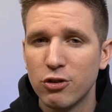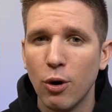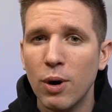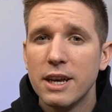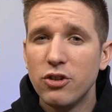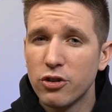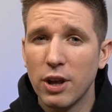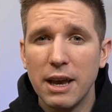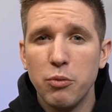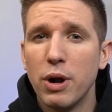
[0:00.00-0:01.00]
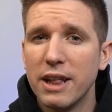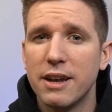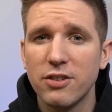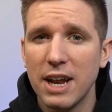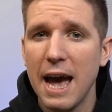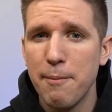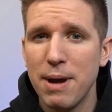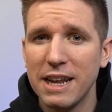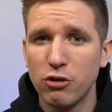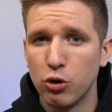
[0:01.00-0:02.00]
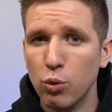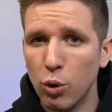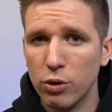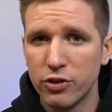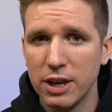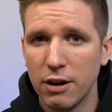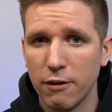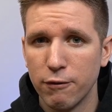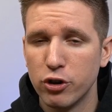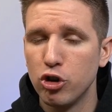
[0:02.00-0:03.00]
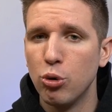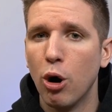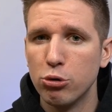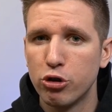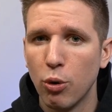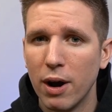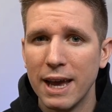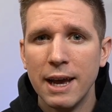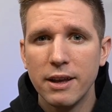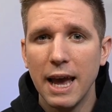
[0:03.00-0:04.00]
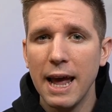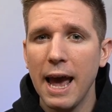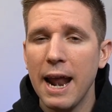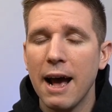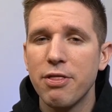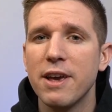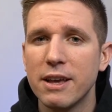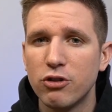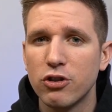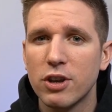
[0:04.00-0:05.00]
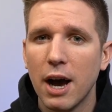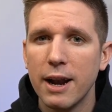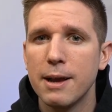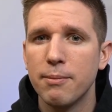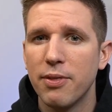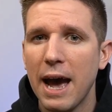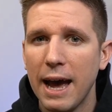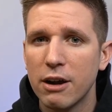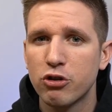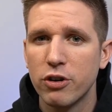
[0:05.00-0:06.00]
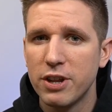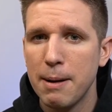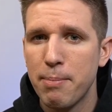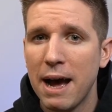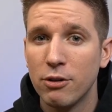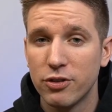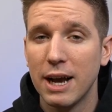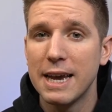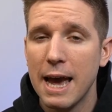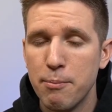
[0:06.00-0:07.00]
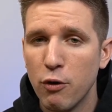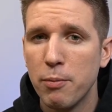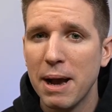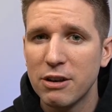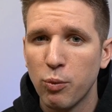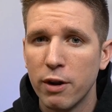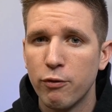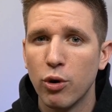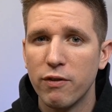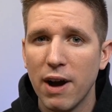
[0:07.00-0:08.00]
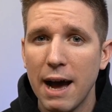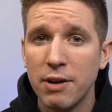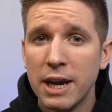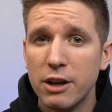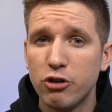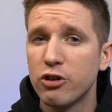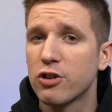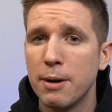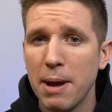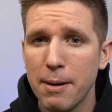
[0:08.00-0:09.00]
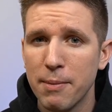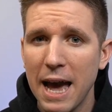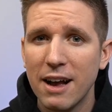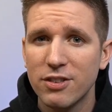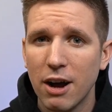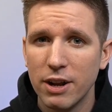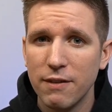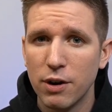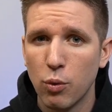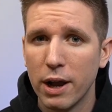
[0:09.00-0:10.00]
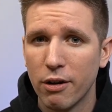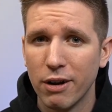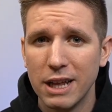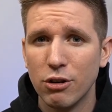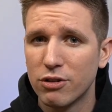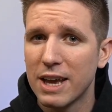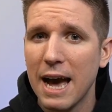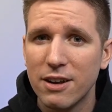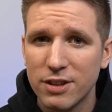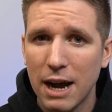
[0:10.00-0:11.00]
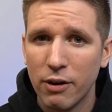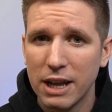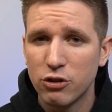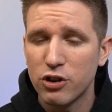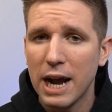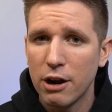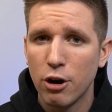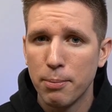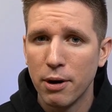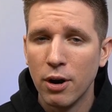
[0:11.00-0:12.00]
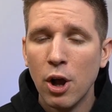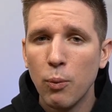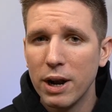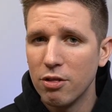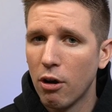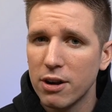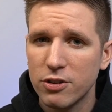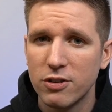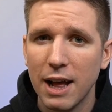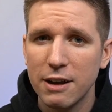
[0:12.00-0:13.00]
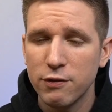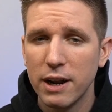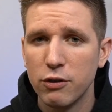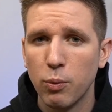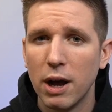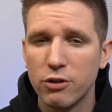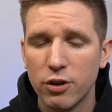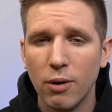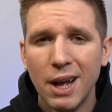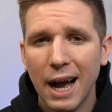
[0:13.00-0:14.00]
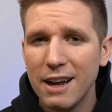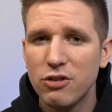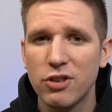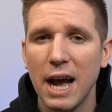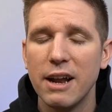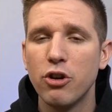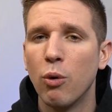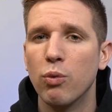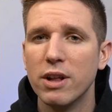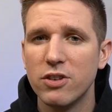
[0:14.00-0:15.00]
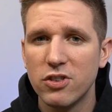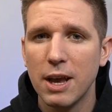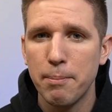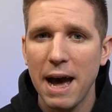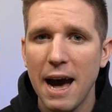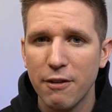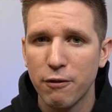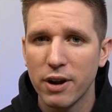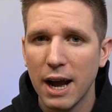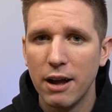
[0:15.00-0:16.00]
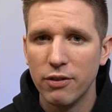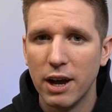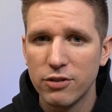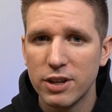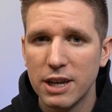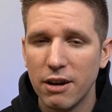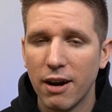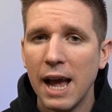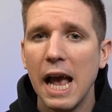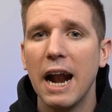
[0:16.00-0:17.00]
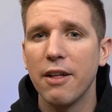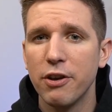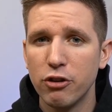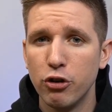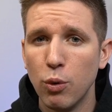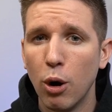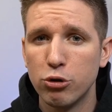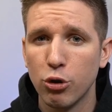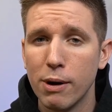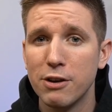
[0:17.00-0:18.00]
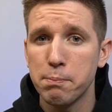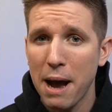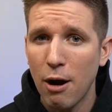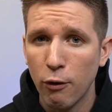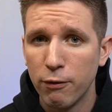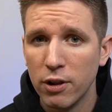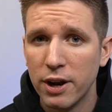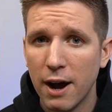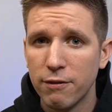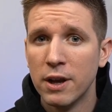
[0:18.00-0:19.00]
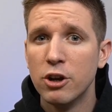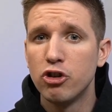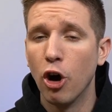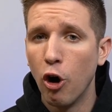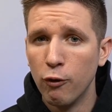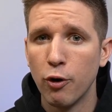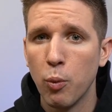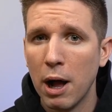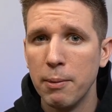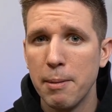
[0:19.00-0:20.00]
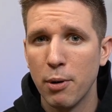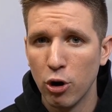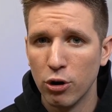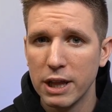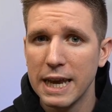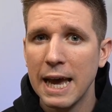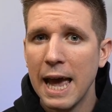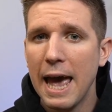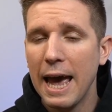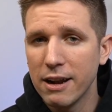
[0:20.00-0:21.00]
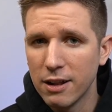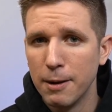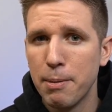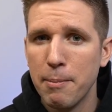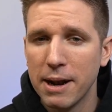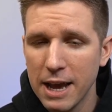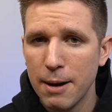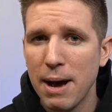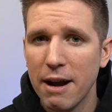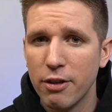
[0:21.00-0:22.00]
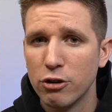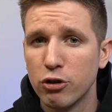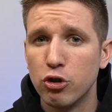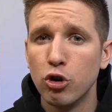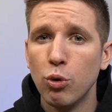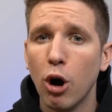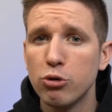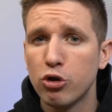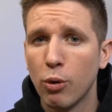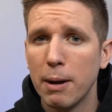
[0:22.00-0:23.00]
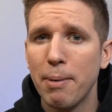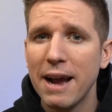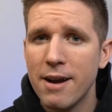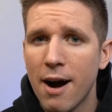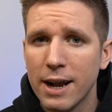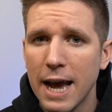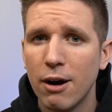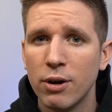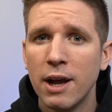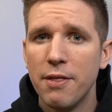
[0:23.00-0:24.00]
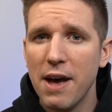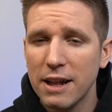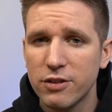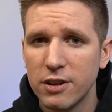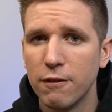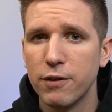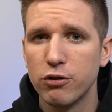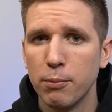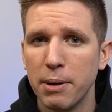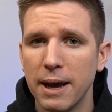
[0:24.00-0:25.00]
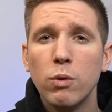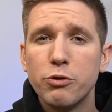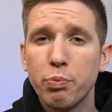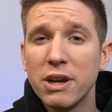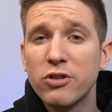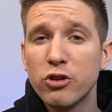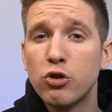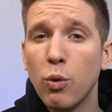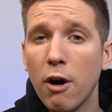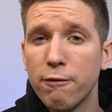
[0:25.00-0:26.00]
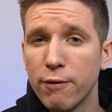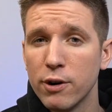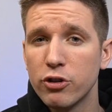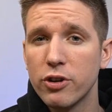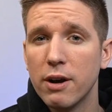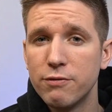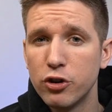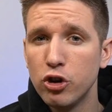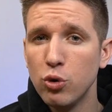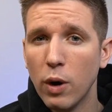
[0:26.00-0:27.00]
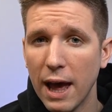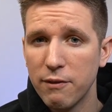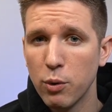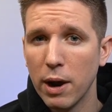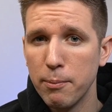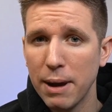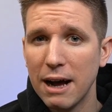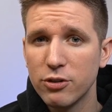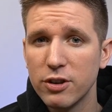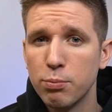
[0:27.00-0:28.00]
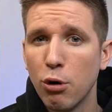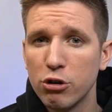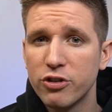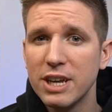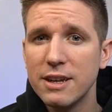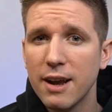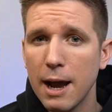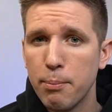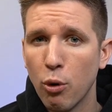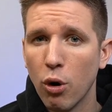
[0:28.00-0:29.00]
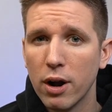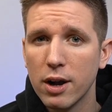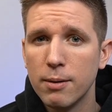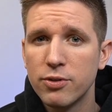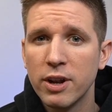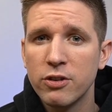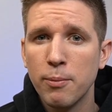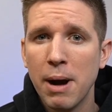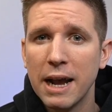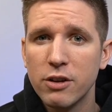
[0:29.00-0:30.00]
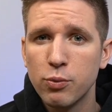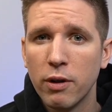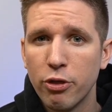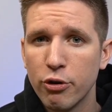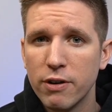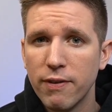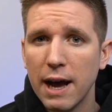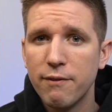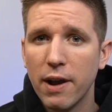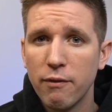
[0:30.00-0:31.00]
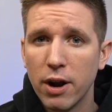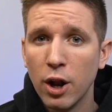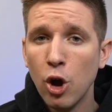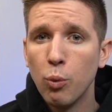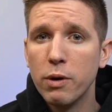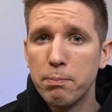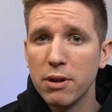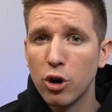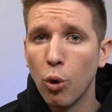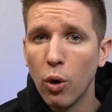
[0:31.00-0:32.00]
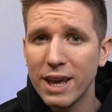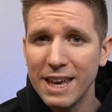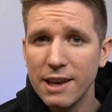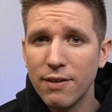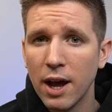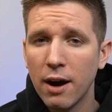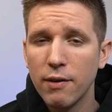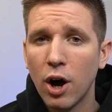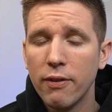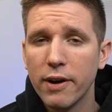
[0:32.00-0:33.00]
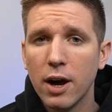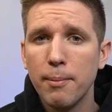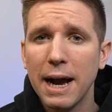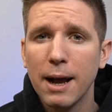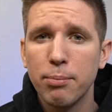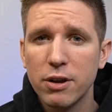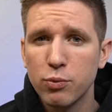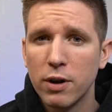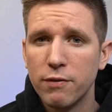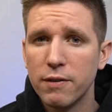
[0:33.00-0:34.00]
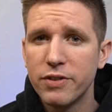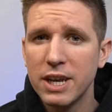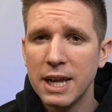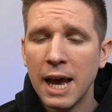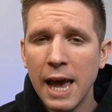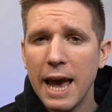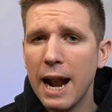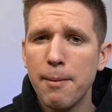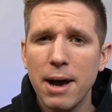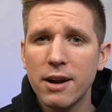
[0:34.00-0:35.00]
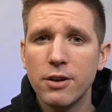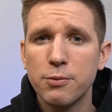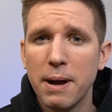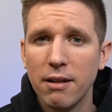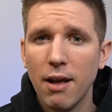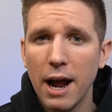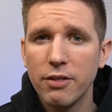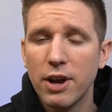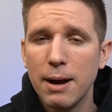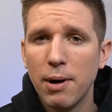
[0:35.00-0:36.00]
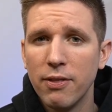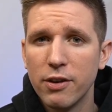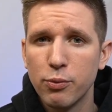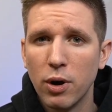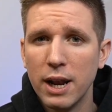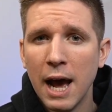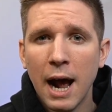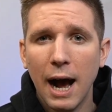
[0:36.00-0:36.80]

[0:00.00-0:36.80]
So he just he really doesn't have many tools here for Doo Ho Choi, and, and I think just cutting that extra 10 pounds again, moving back to 145, it's just going to make him gas out even quicker. He looked gassed out against Jai Herbert when he lost his last fight as well. So I just I don't really see a path for Kyle Nelson here, and I think Doo Ho Choi is powerful enough to overwhelm him early and clip him and get him out of there. So Doo Ho Choi by knockout, that's the official pick. Which brings us to our first of two heavyweight bouts as Marcin Tybura comes in as a minus 135 favorite with Blagoy Ivanov on the comeback at plus 115. And I'm not going to spend a lot of time on this one.